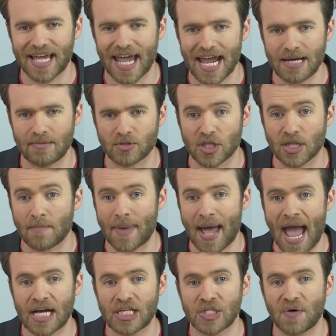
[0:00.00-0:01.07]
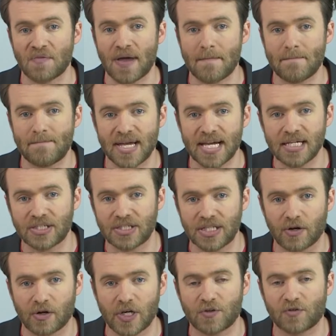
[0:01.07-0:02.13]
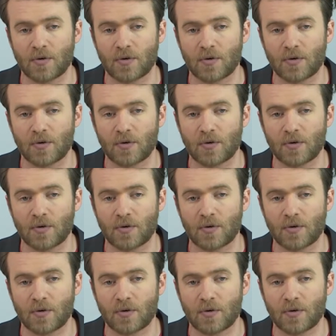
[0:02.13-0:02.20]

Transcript: games on the backs of a big series